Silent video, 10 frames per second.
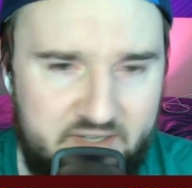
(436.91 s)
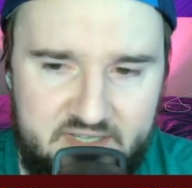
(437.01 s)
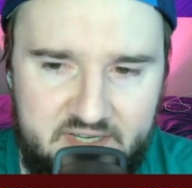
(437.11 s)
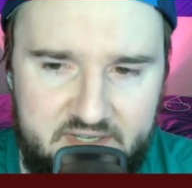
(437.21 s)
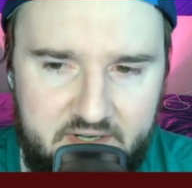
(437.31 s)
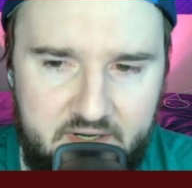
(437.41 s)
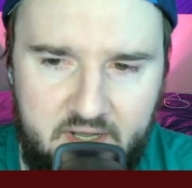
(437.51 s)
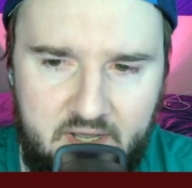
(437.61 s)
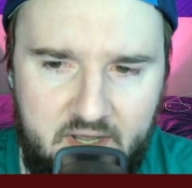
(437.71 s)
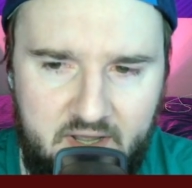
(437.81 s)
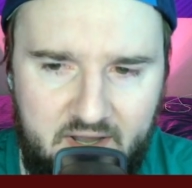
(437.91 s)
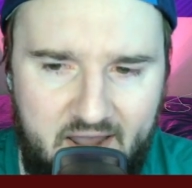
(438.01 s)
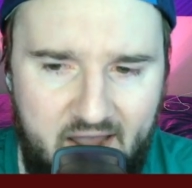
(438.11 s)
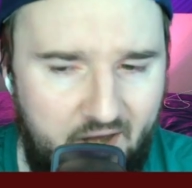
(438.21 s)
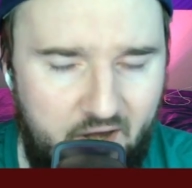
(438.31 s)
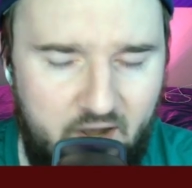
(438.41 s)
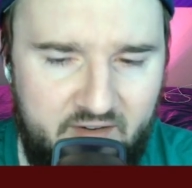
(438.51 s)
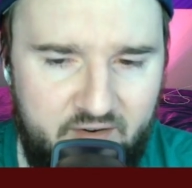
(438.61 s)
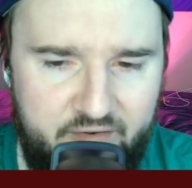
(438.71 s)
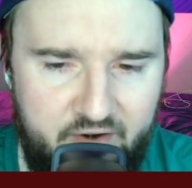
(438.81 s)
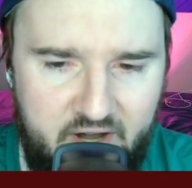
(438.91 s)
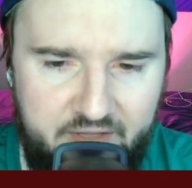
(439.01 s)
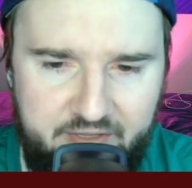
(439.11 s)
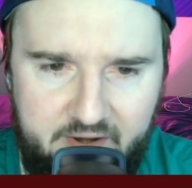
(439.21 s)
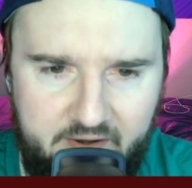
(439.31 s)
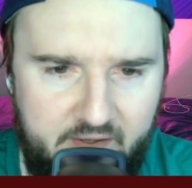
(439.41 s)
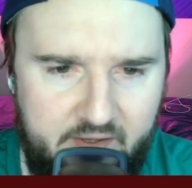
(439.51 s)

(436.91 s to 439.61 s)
season. Can't cover for nothing.